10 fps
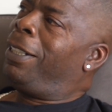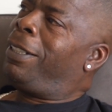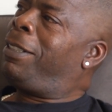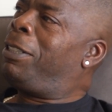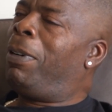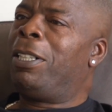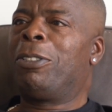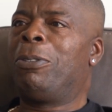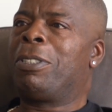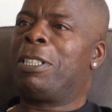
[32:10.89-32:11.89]
this is my
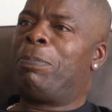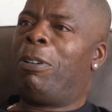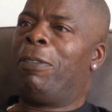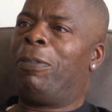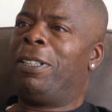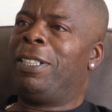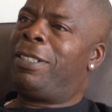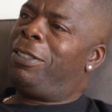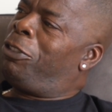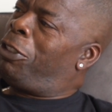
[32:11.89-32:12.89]
daughter's boyfriend,
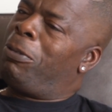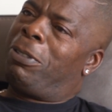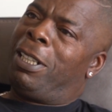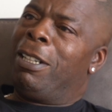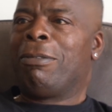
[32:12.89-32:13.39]
this is Duke."